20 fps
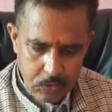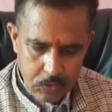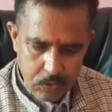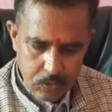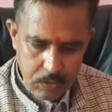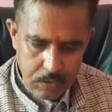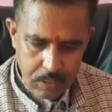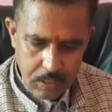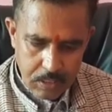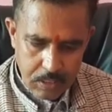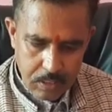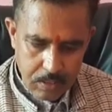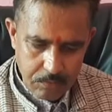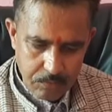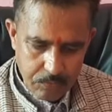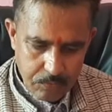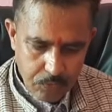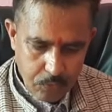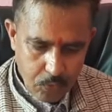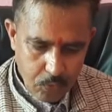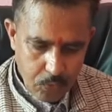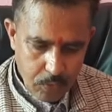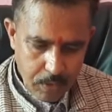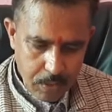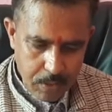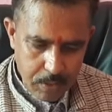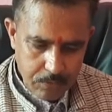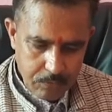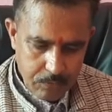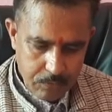3A,
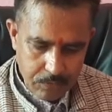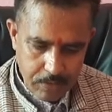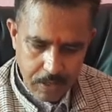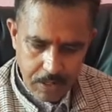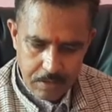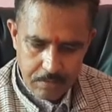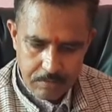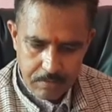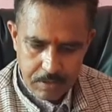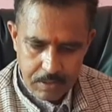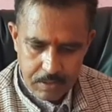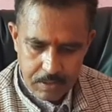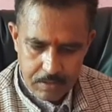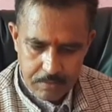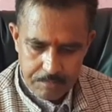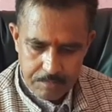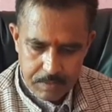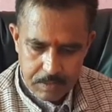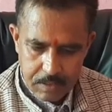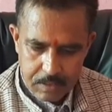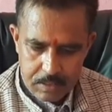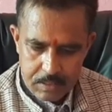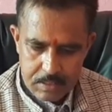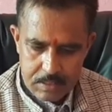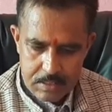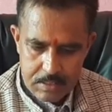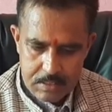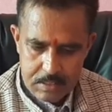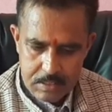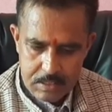4A, 5A,
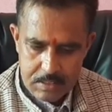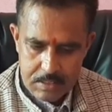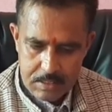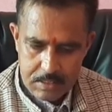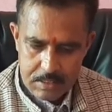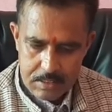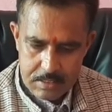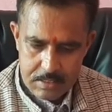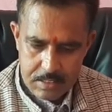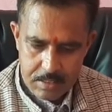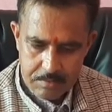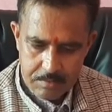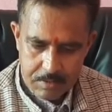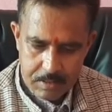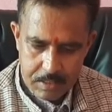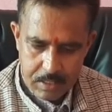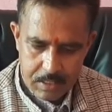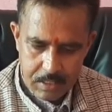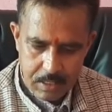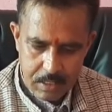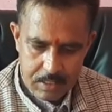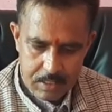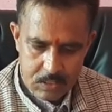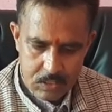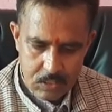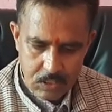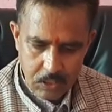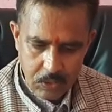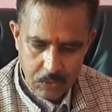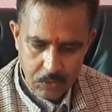6A, 7A and
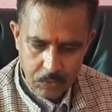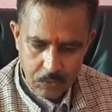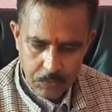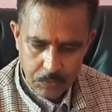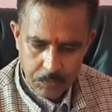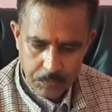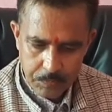0.